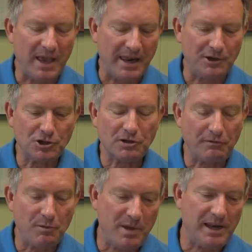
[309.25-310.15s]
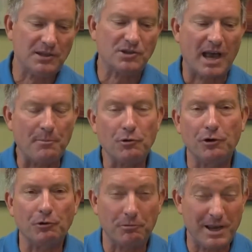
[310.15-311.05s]
And in just a few minutes, I'm
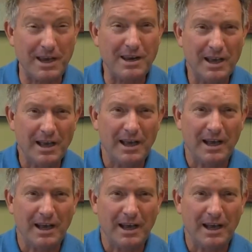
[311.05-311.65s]
going to read